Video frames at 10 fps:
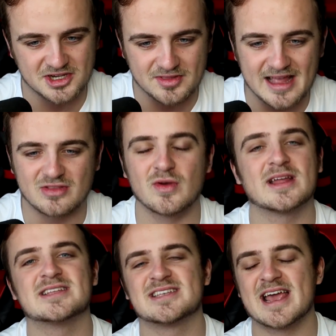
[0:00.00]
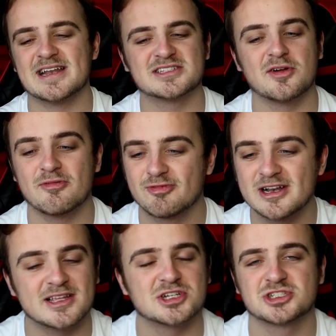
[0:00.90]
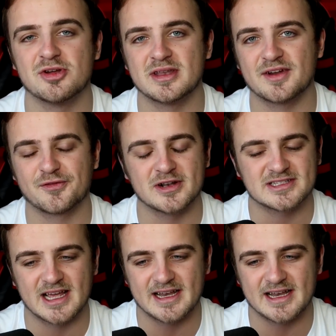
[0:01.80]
You know, they're doing insane, so it really does show the difference.